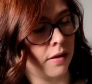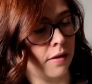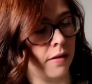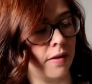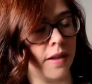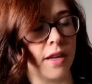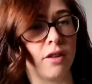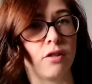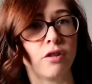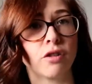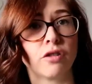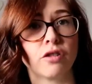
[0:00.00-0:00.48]

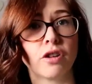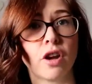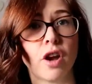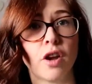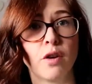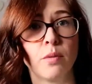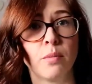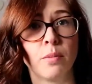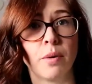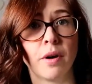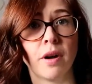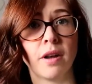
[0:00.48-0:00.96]
they just
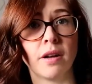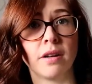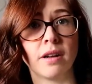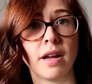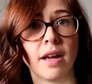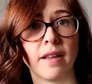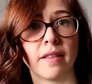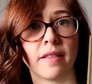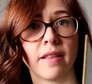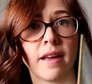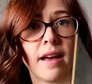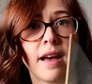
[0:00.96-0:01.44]
open
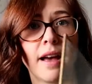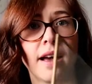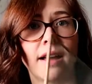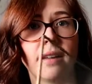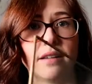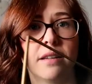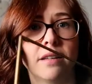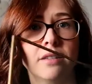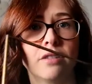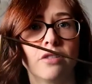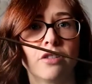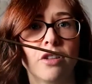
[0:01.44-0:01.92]
like that.
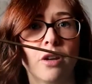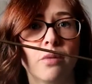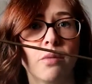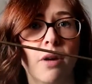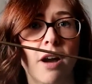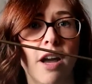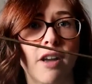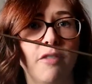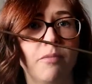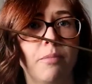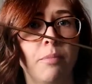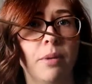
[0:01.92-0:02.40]
And so
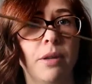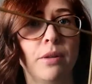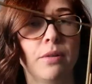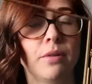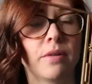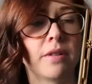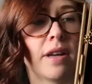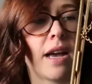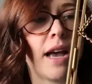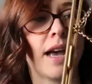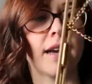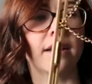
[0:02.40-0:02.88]
I've blue
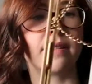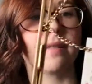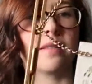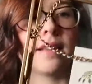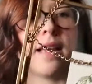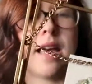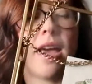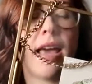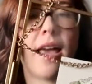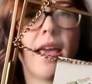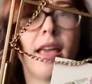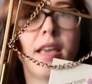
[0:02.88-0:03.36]
tacked
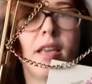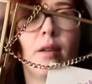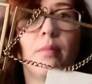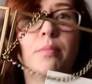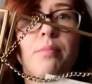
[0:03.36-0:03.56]
a